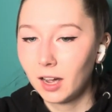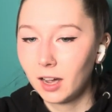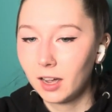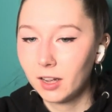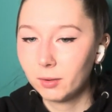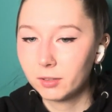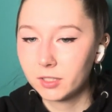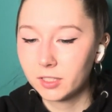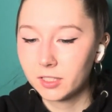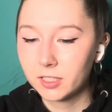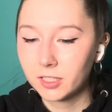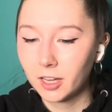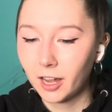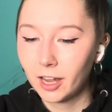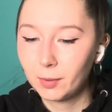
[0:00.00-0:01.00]
it was an
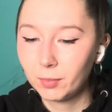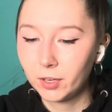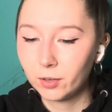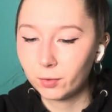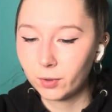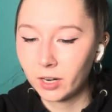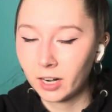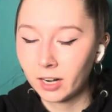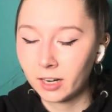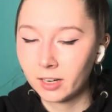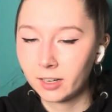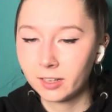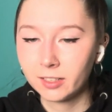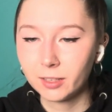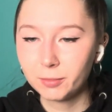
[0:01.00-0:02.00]
assignment where,
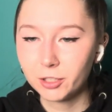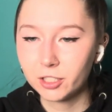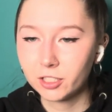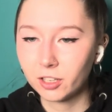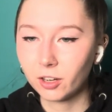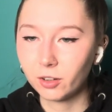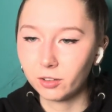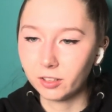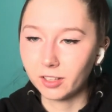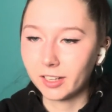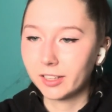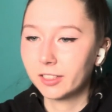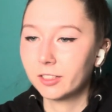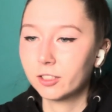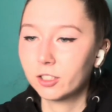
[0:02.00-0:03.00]
let me just go look
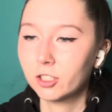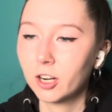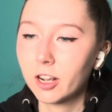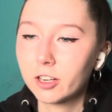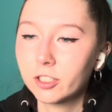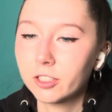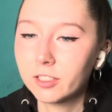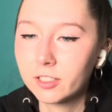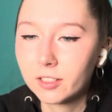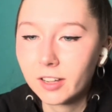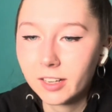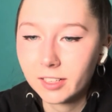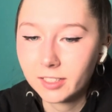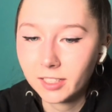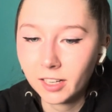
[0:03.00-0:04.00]
at the instructions so I
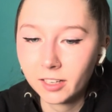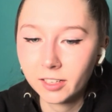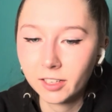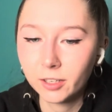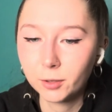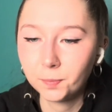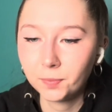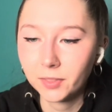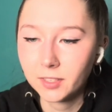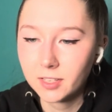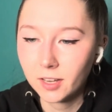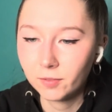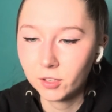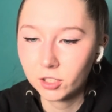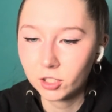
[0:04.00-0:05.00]
could tell you,
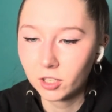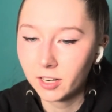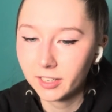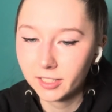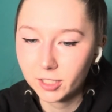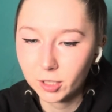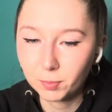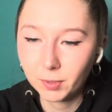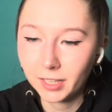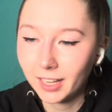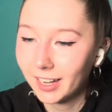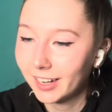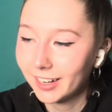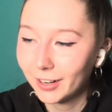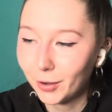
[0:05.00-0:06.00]
instead of just trying to
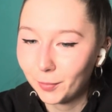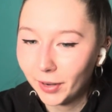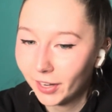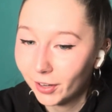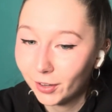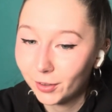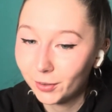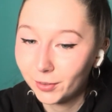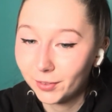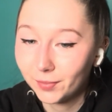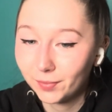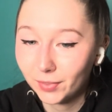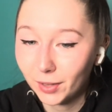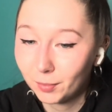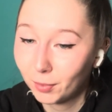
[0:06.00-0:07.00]
explain it on my own
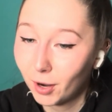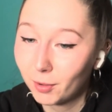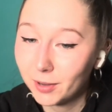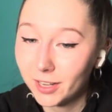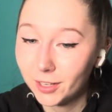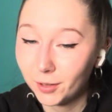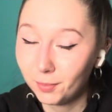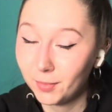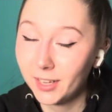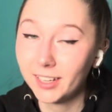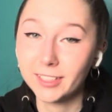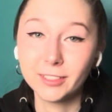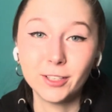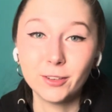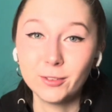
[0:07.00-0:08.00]
and probably end up
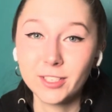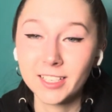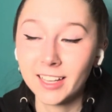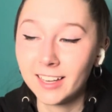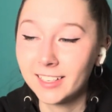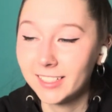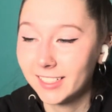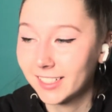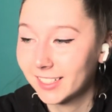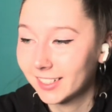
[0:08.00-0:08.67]
making no sense.